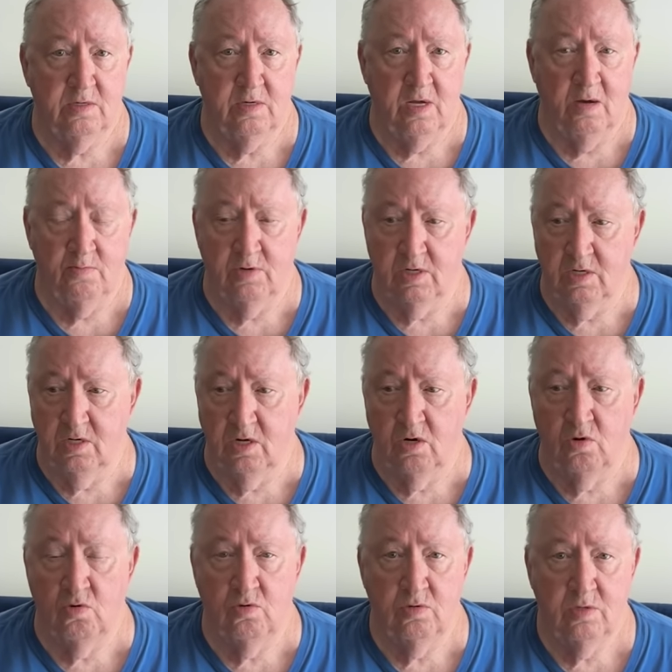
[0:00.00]
I'm going to
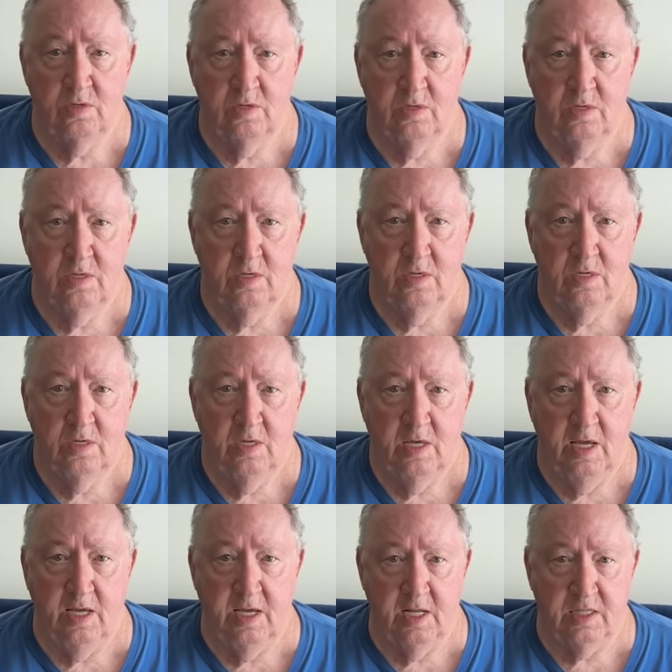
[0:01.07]
go
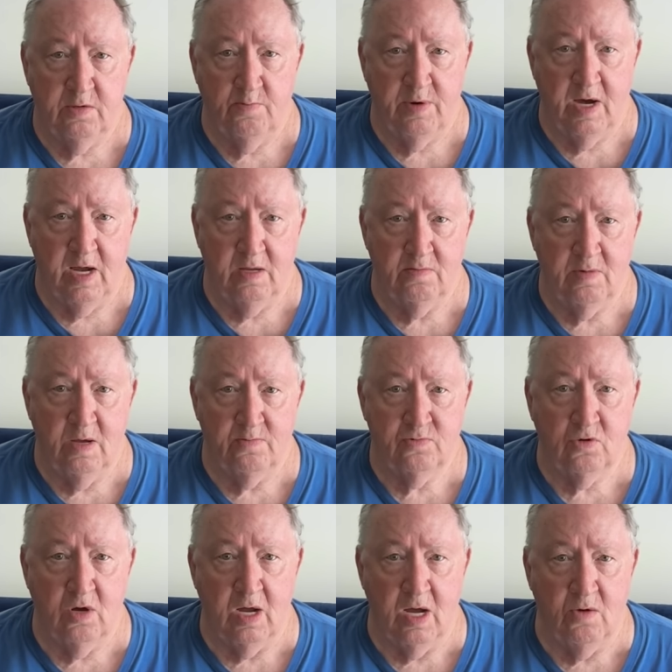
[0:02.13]
and get the bike.
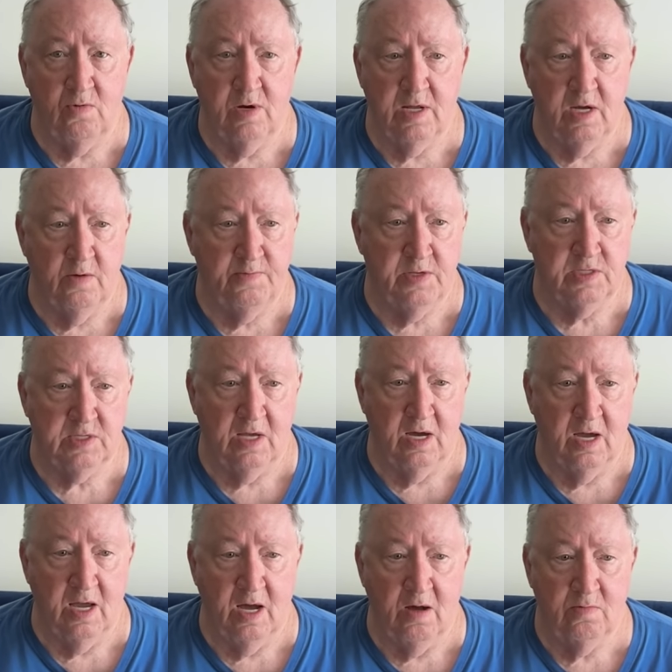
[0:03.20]
I want to help this
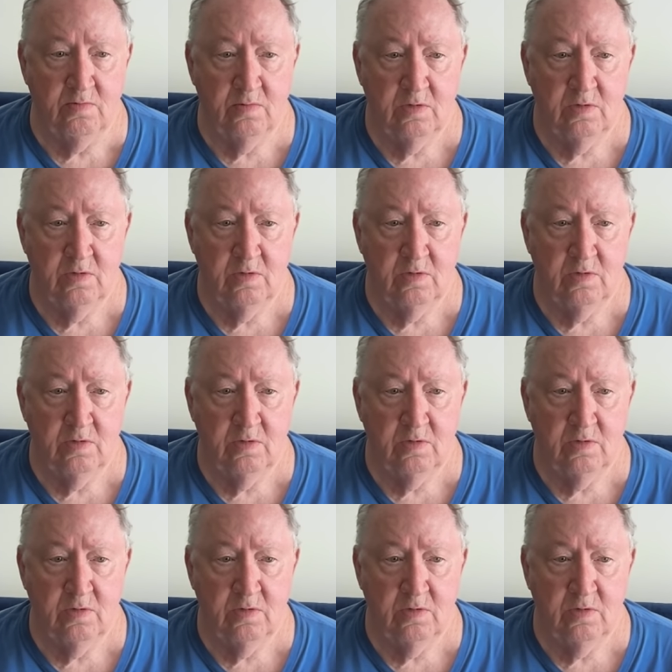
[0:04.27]
guy out.